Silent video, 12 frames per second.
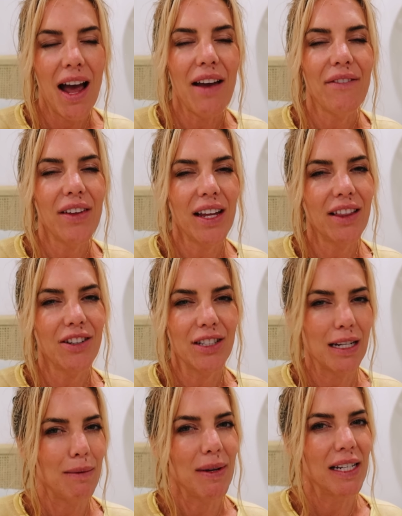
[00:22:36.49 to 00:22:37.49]
I feel like there's
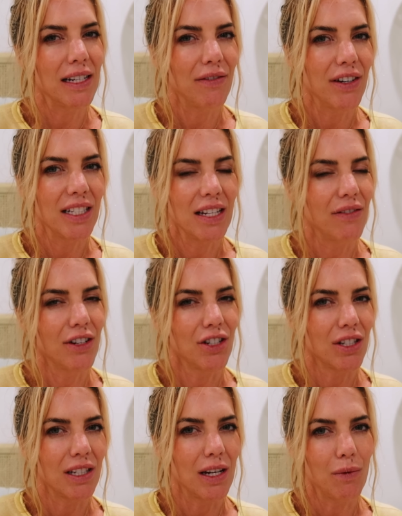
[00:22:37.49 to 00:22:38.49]
gonna be a difference even
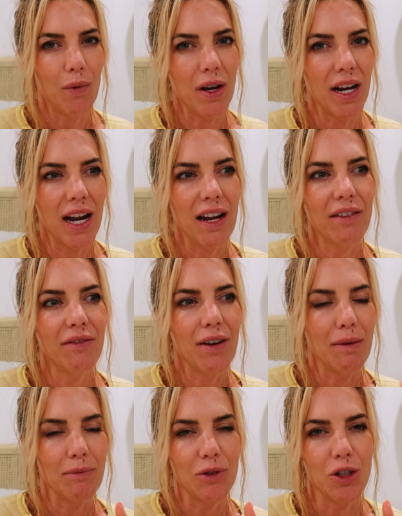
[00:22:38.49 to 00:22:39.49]
just in one night
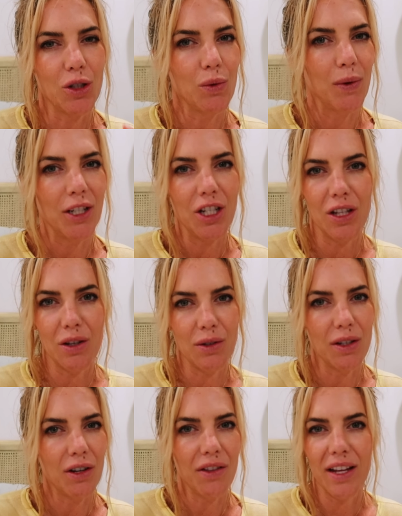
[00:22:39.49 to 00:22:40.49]
from just switching
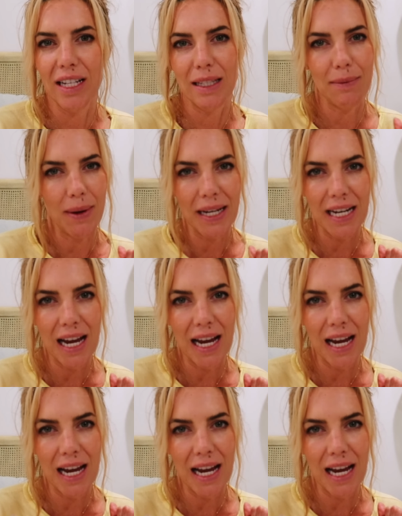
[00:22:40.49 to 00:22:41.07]
those little things in my